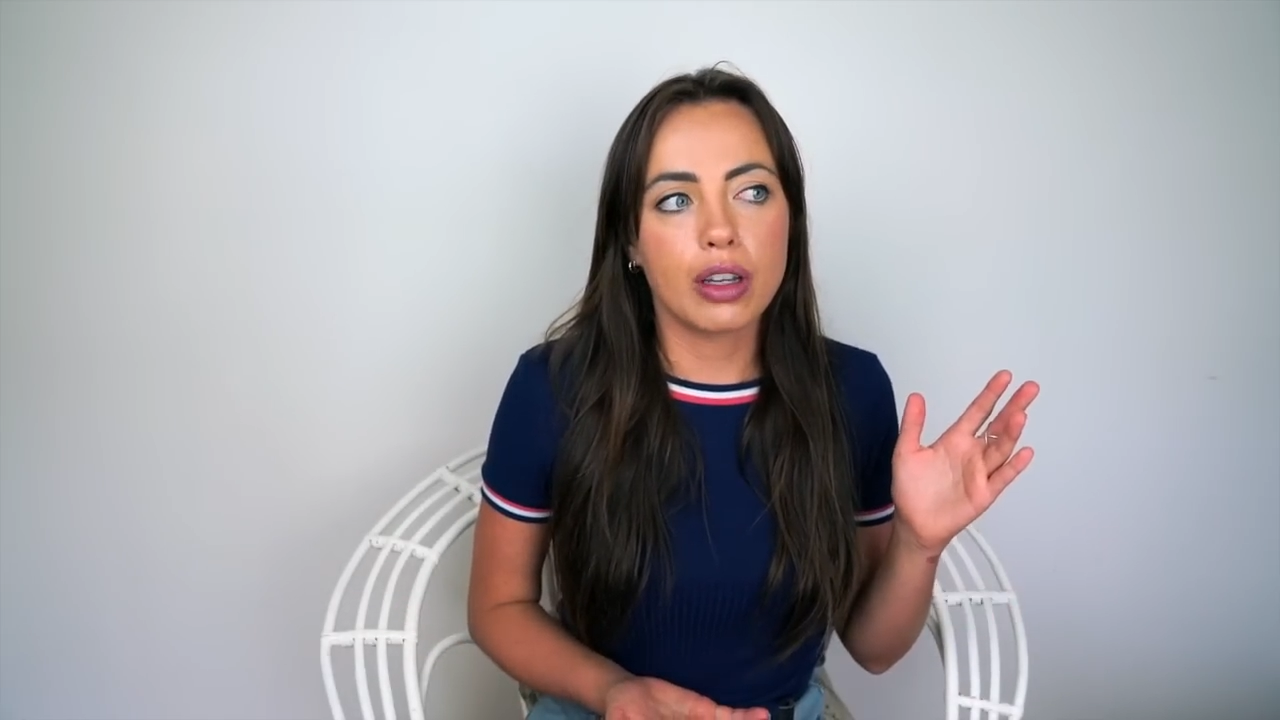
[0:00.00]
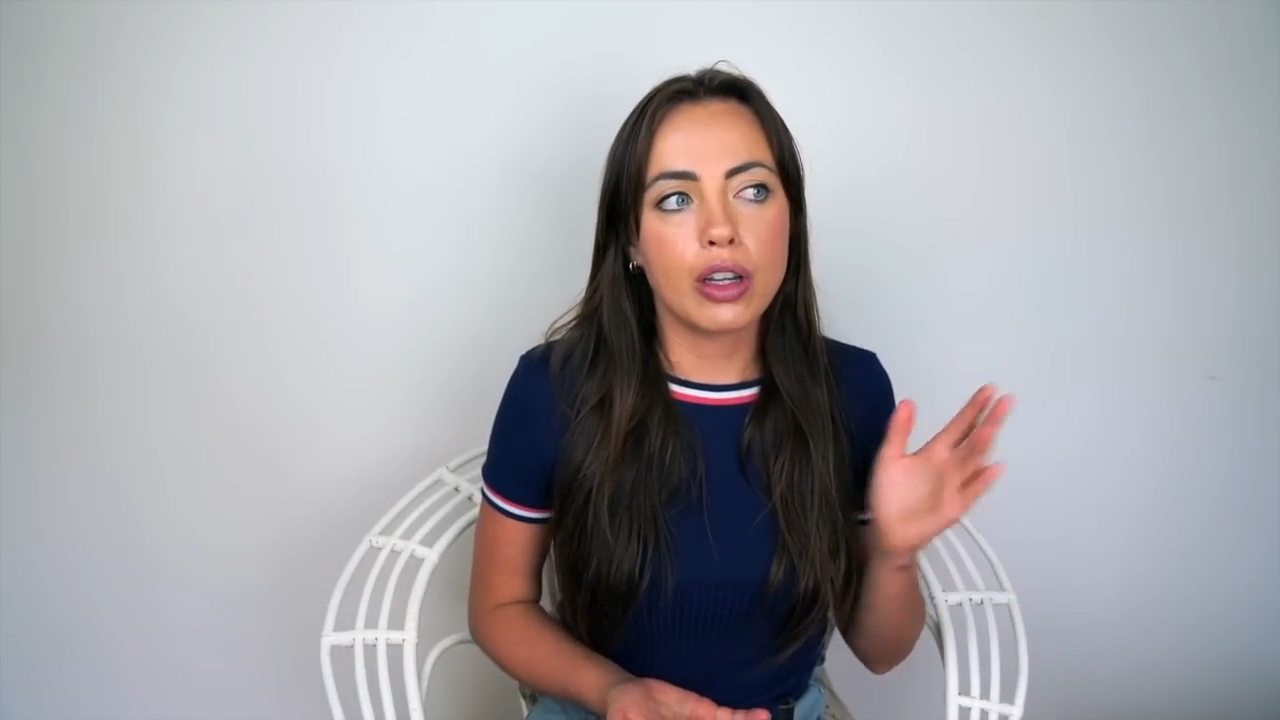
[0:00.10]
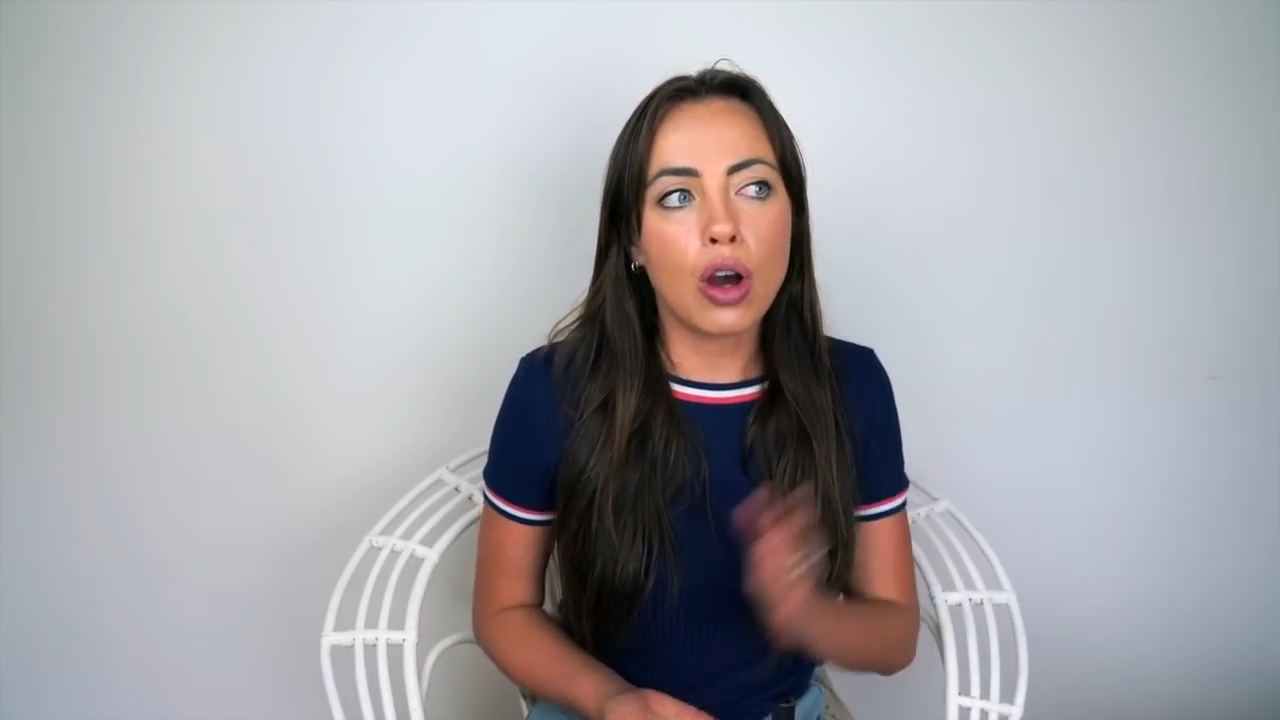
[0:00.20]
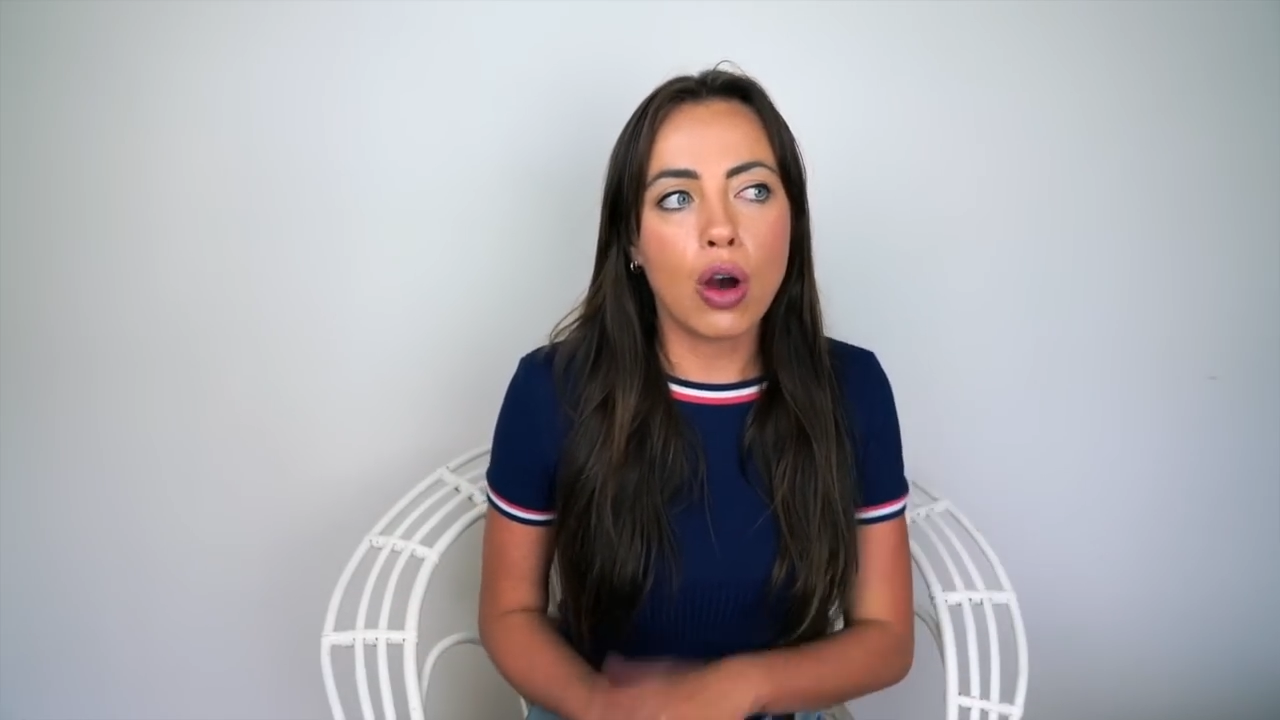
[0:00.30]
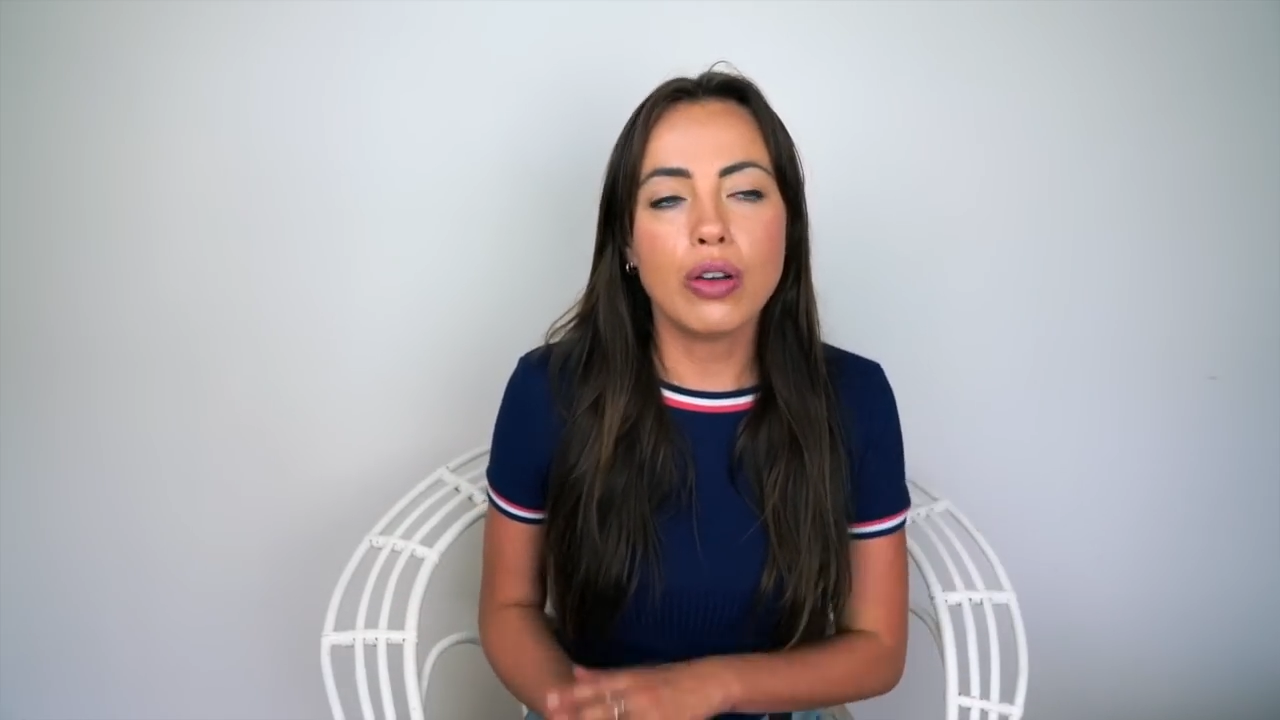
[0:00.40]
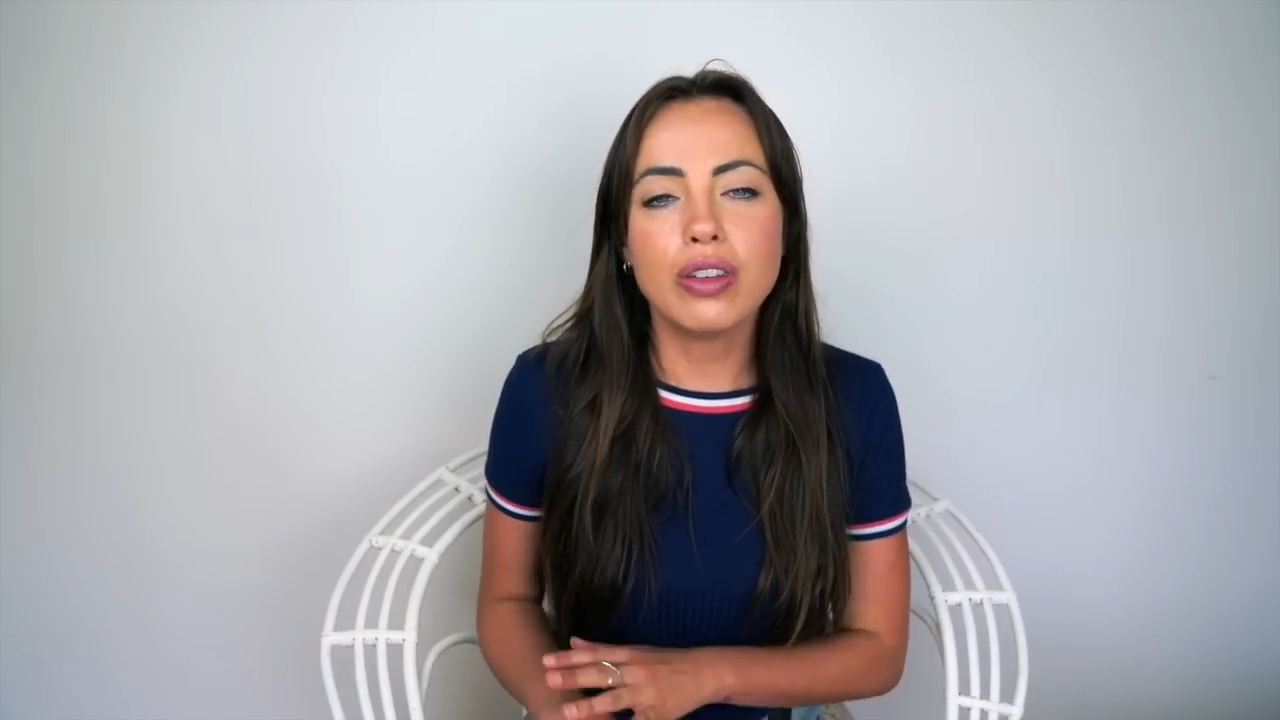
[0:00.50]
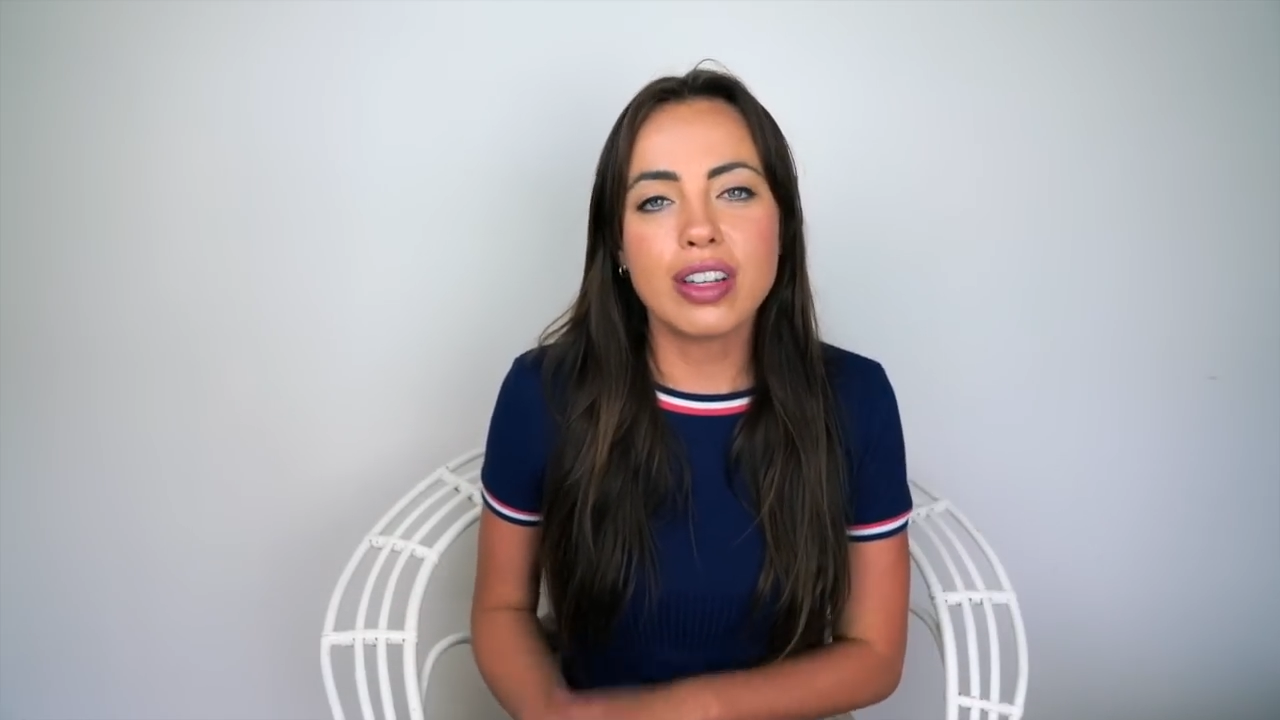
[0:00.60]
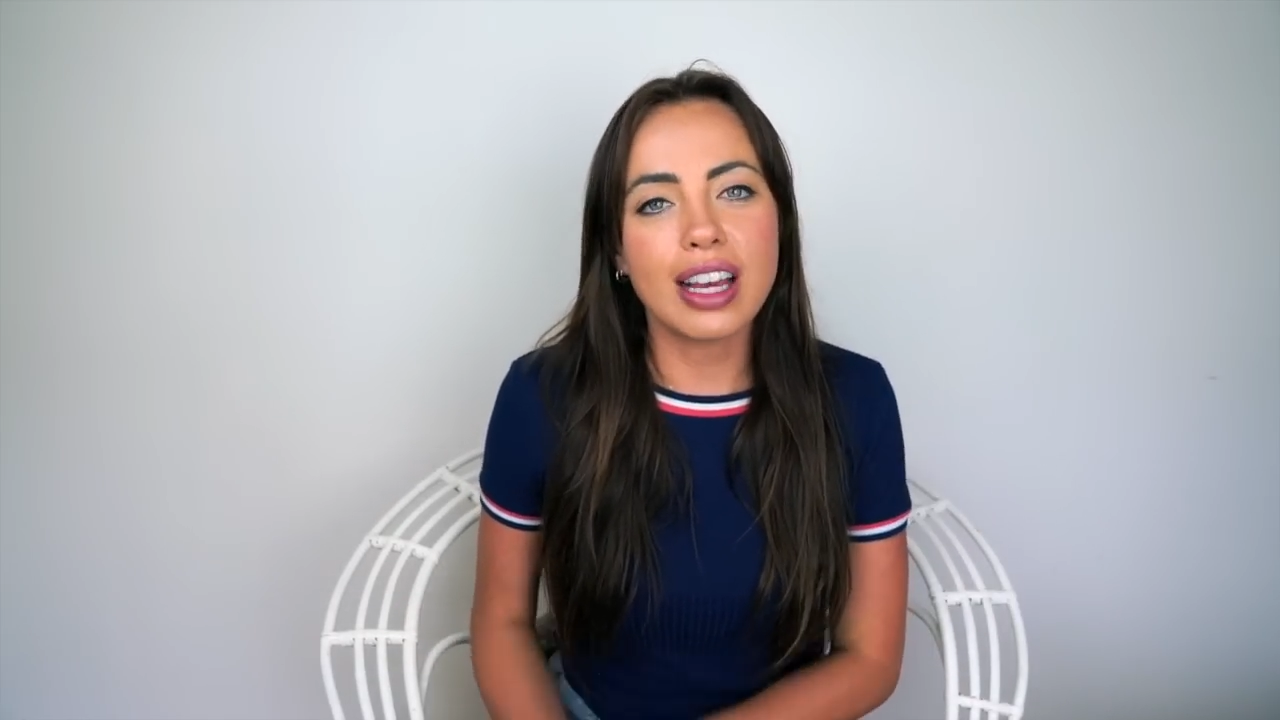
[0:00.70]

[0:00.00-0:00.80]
the cons,